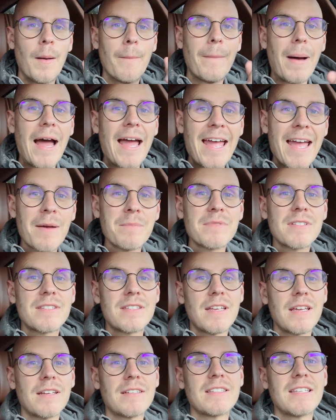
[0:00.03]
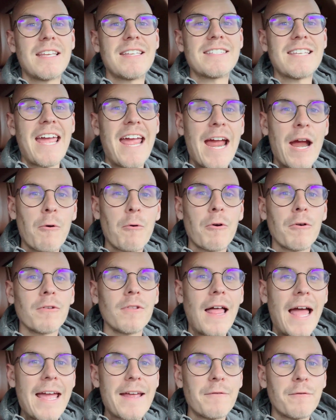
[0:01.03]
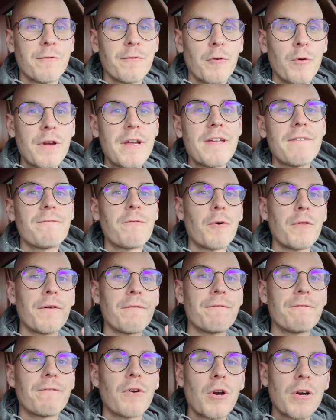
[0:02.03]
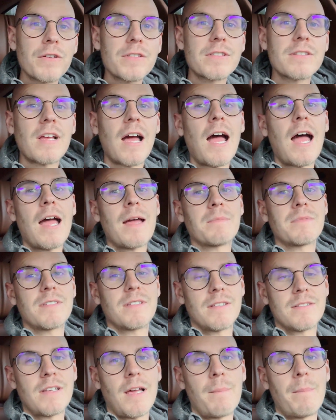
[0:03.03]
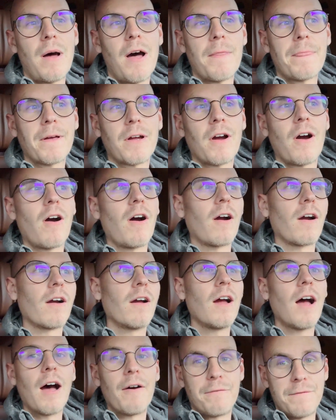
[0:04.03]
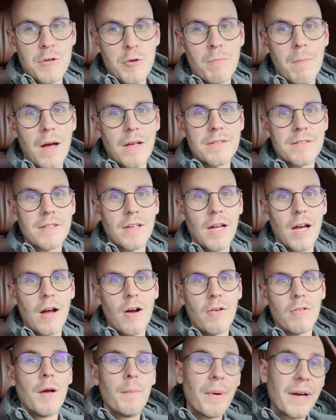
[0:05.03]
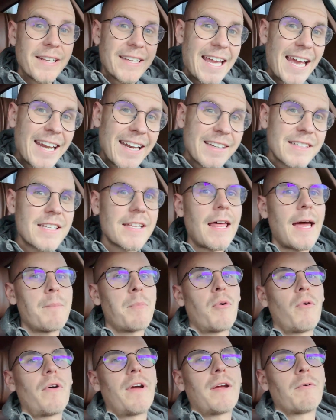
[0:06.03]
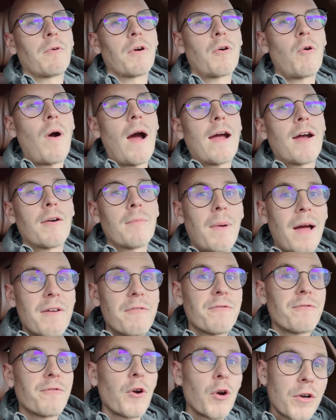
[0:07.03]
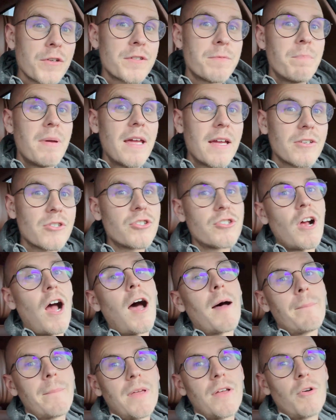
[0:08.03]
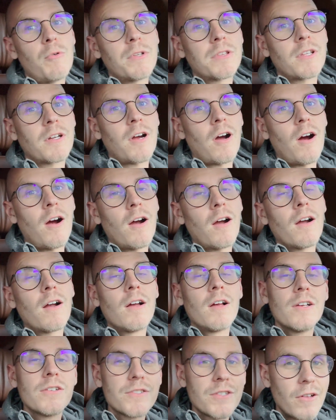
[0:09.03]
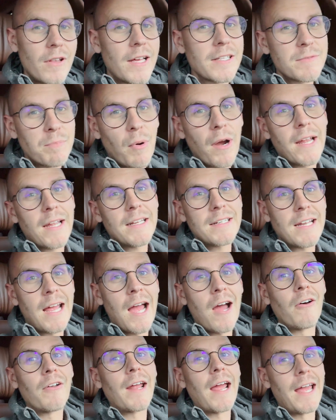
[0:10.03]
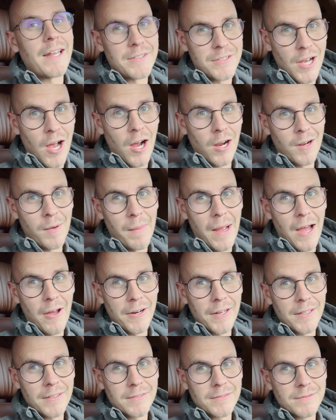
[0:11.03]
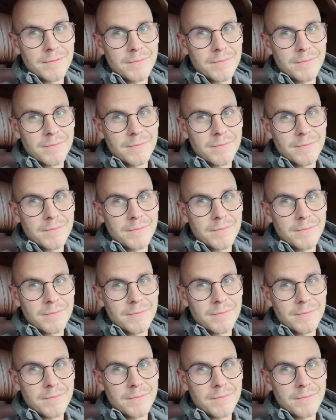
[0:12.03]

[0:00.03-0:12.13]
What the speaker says: My M6 is error light free for the first time since I bought the car a few months ago. But getting to that point required my first big shop bill with the car, so let's break it down and talk about it.